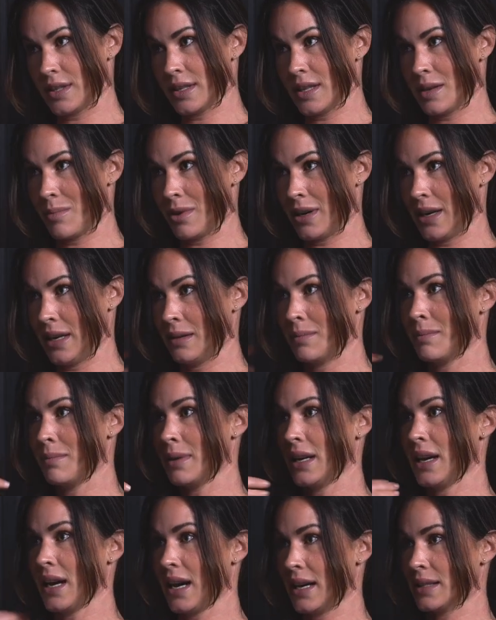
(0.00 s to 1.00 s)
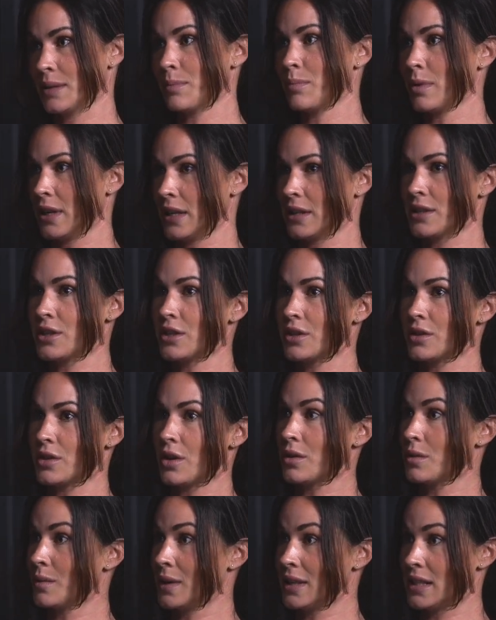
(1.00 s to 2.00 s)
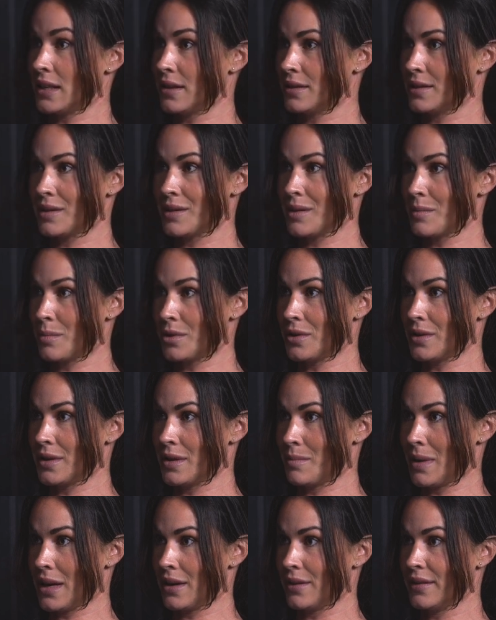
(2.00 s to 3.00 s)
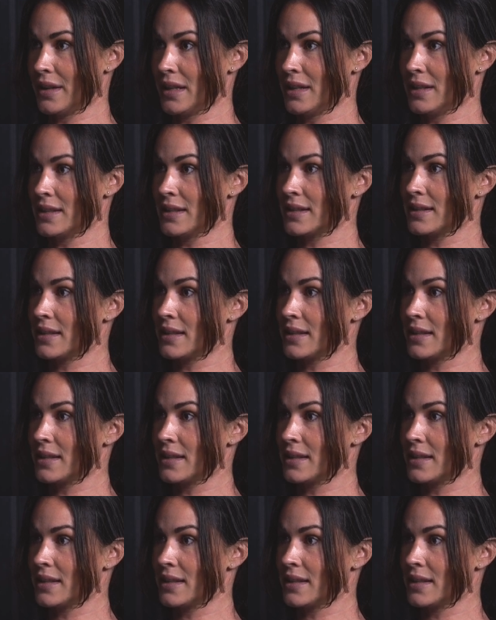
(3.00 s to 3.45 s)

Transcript: in the brain, but it has branches all the way down to the bowl of the pelvis.